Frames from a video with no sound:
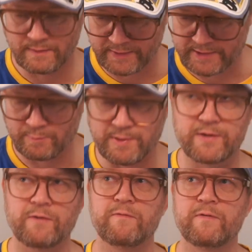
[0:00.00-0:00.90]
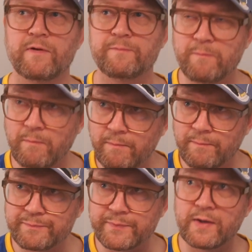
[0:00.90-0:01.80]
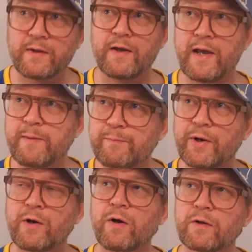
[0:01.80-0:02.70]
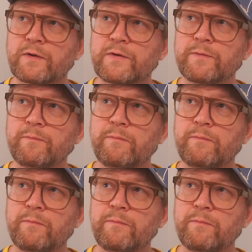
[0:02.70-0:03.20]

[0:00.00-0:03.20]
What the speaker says: A little bit of apricot.